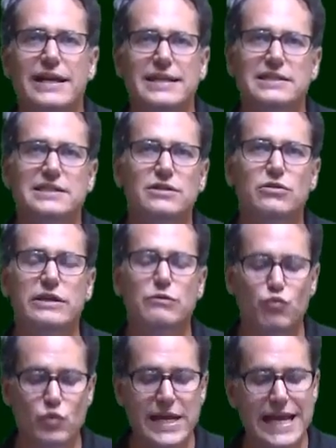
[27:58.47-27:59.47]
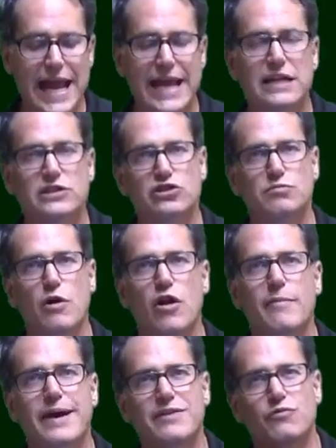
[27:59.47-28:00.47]
can still regain a small
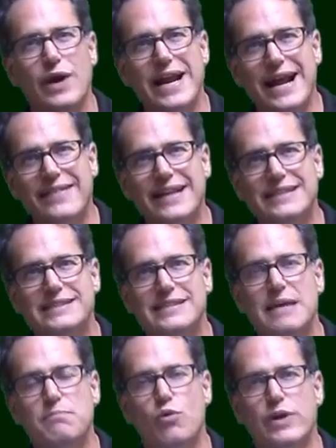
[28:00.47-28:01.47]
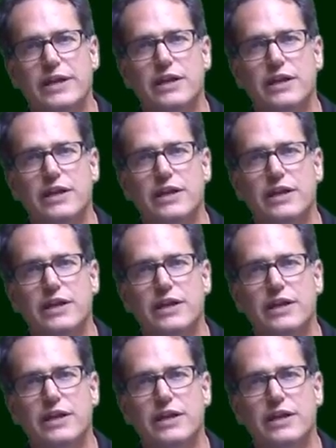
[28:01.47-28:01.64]
amount of weight, and that set point